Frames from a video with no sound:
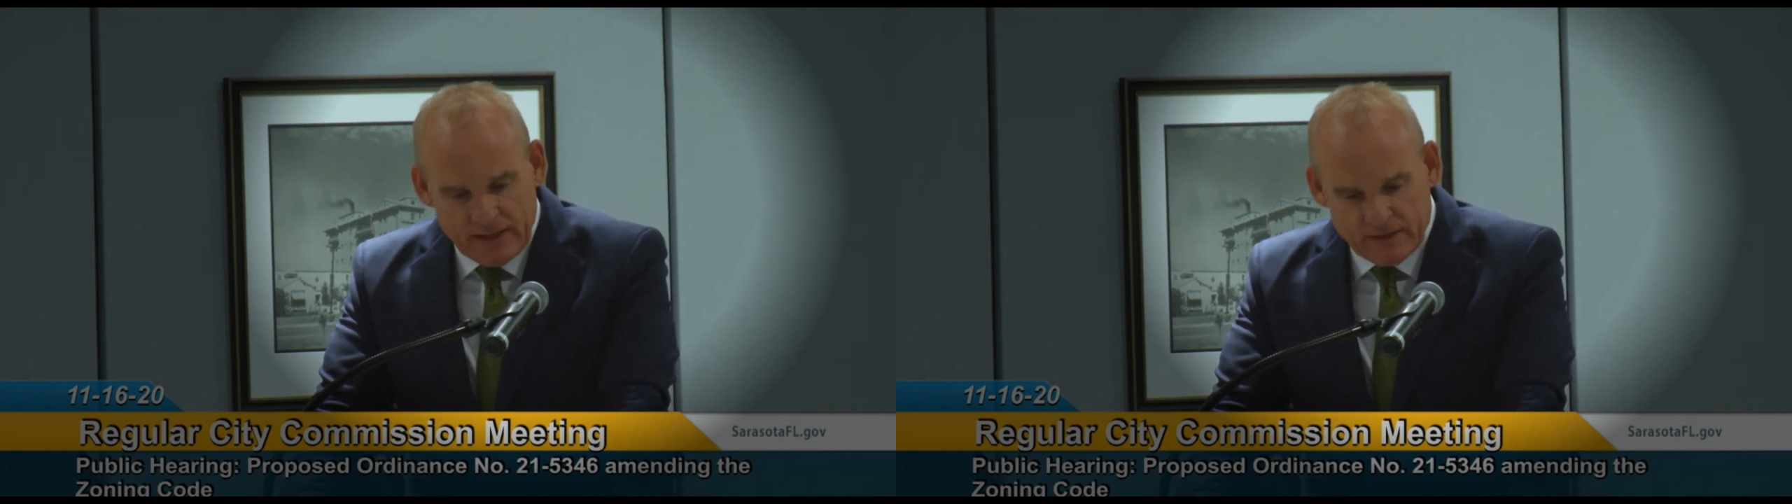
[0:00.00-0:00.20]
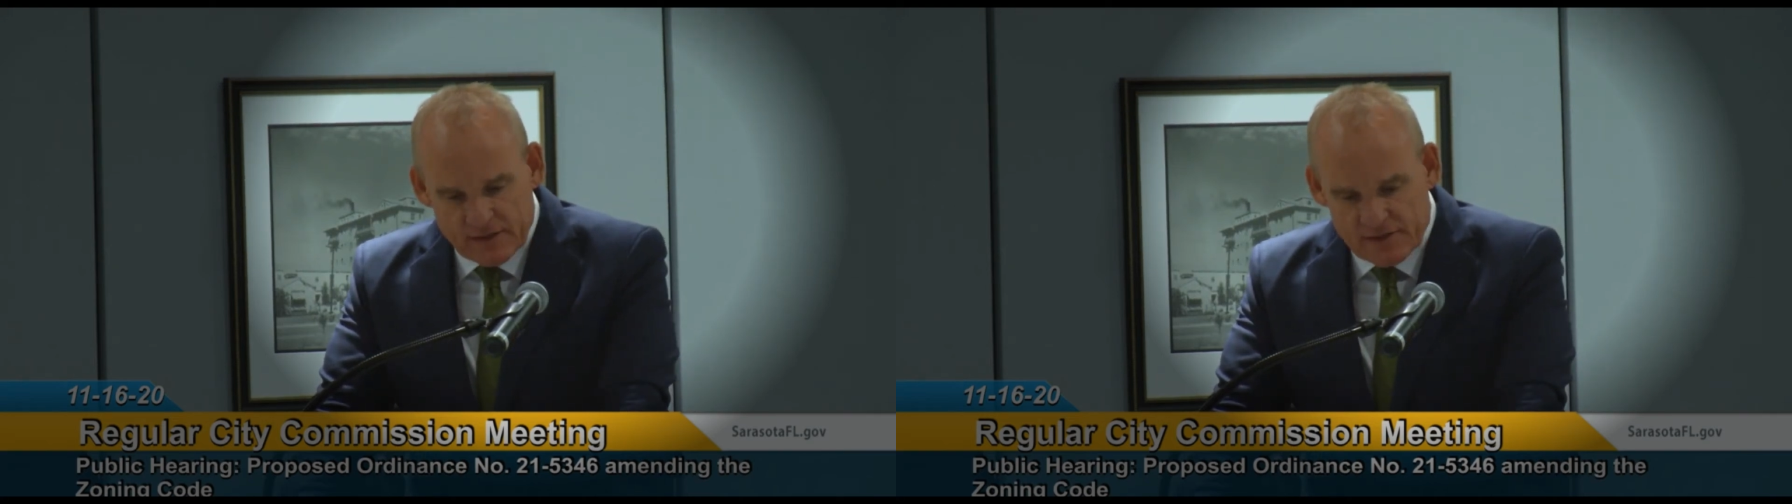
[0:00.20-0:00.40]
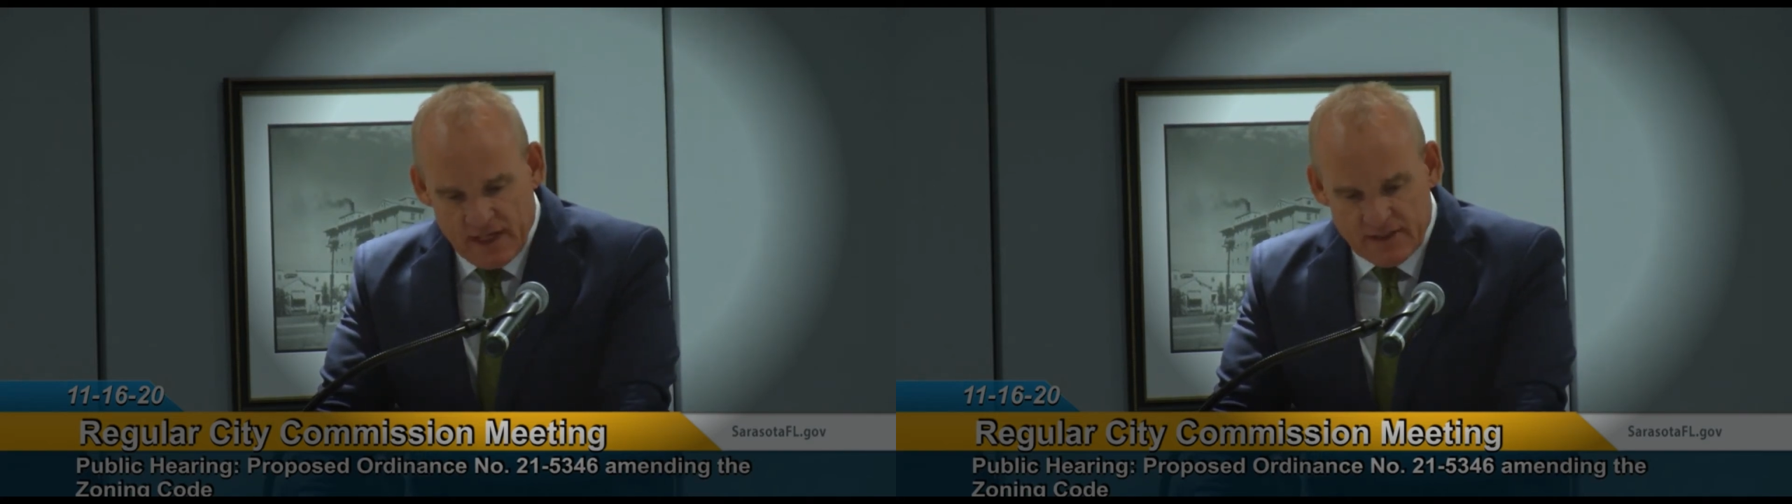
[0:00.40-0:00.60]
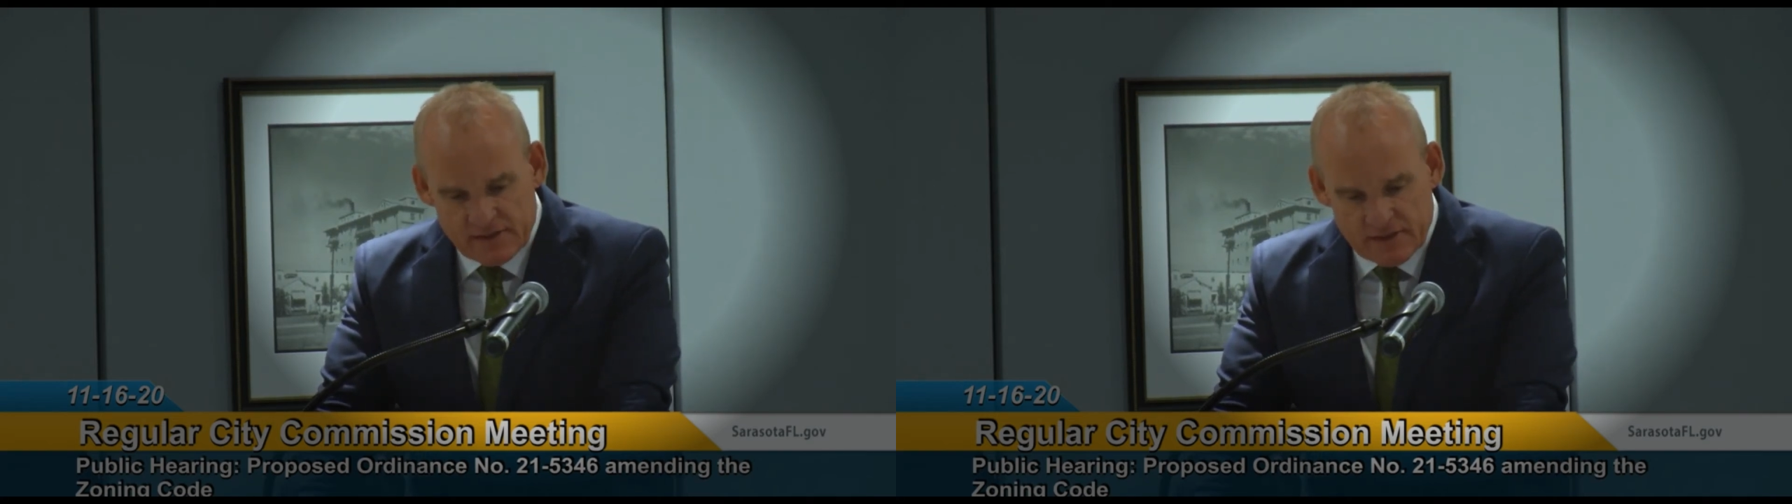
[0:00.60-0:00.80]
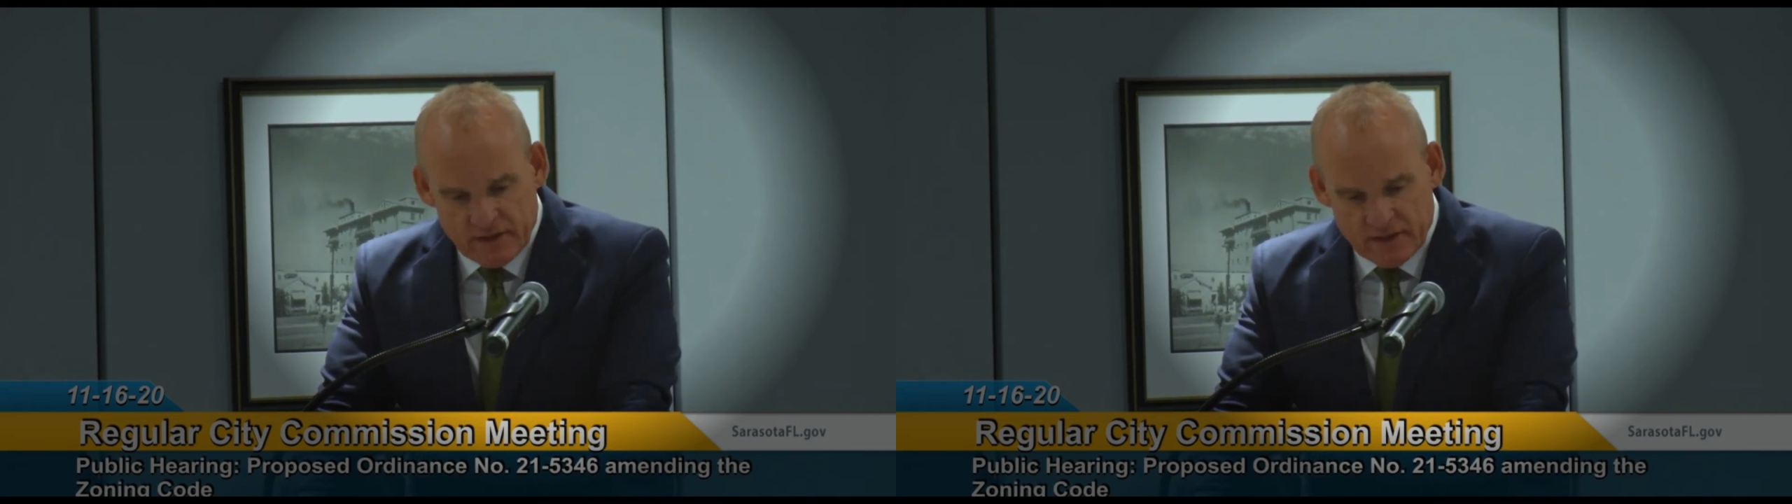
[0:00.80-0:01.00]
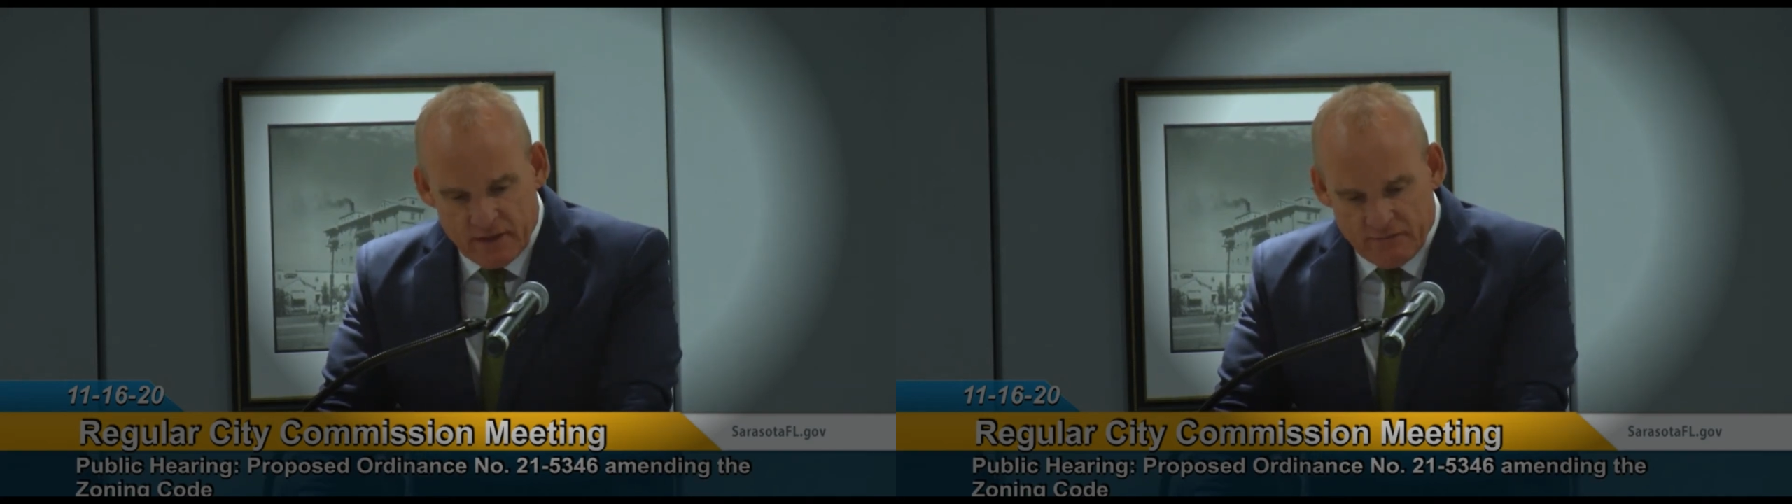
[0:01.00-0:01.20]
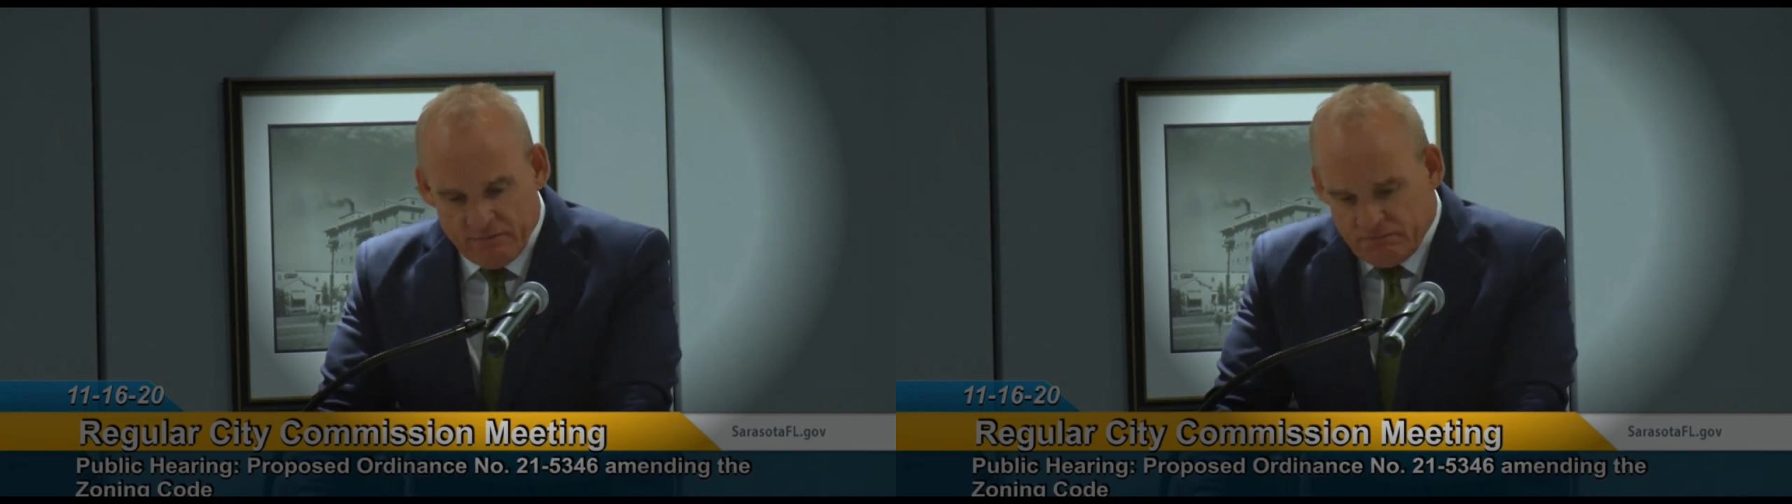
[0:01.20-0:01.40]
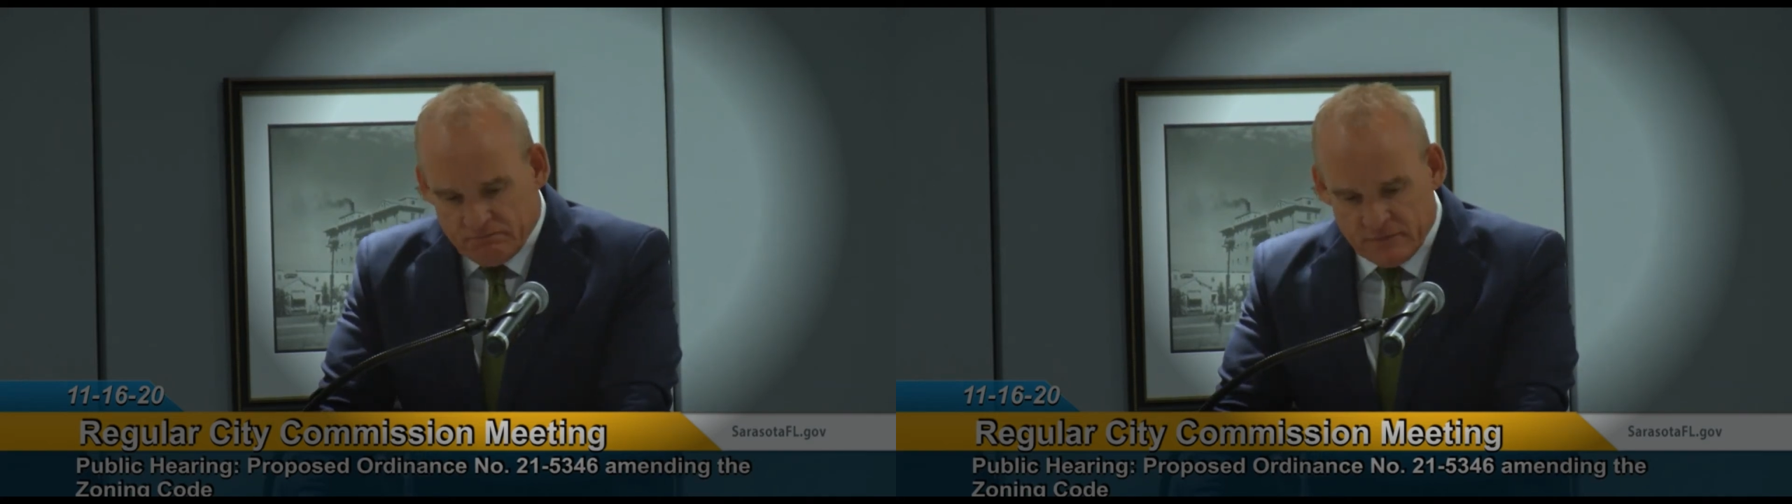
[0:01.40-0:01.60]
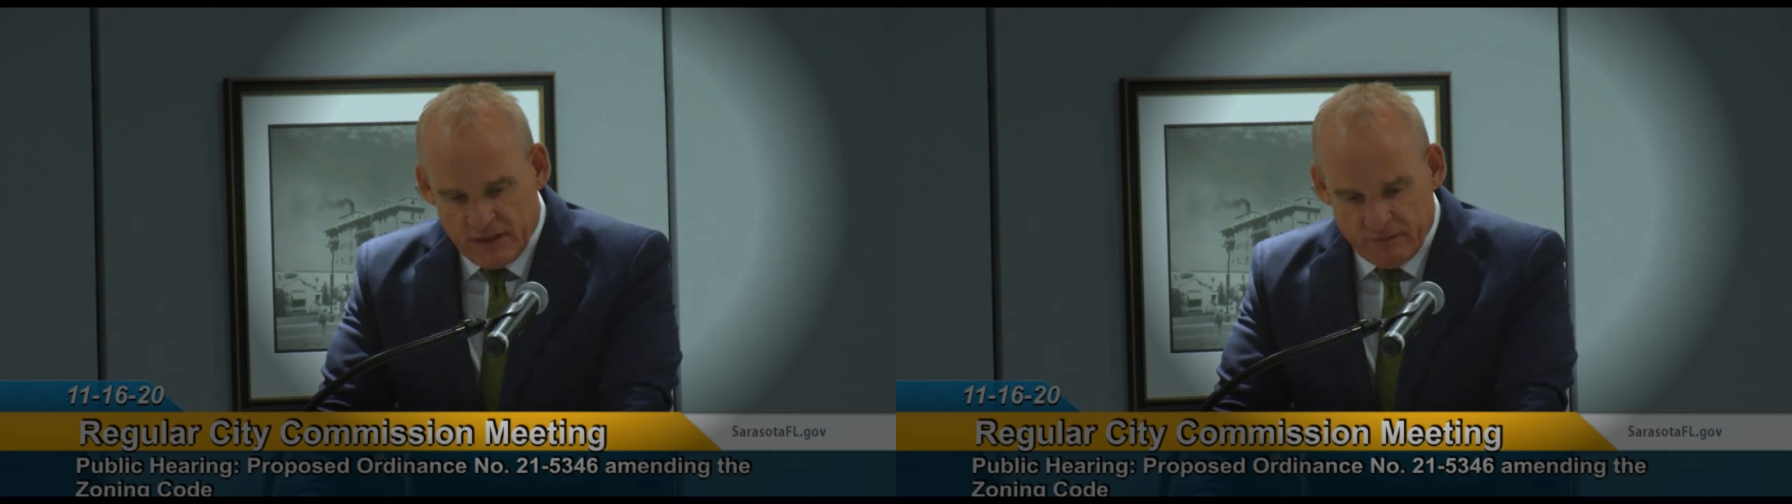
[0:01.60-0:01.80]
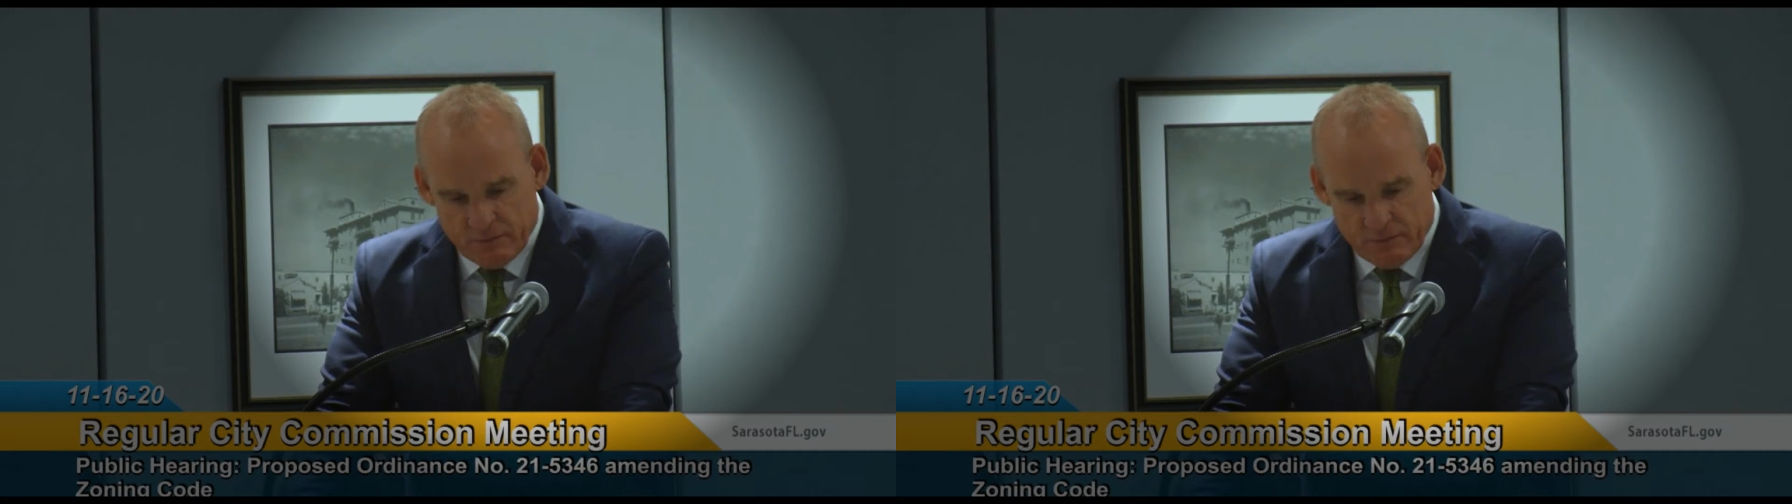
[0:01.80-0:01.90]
in the sense that if